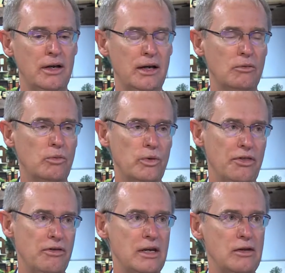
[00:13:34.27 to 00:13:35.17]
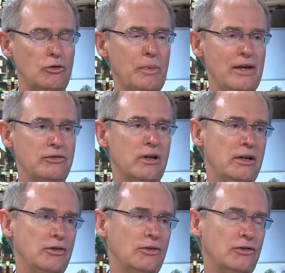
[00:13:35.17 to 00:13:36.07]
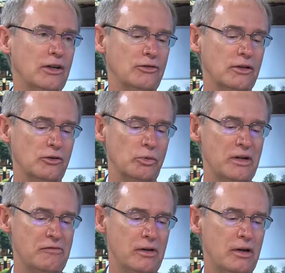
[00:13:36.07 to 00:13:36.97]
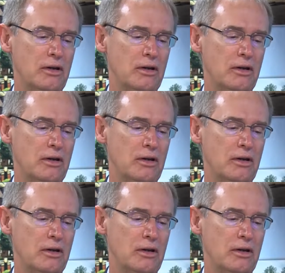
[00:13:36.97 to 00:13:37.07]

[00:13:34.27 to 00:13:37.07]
And with the space studies assistance, we're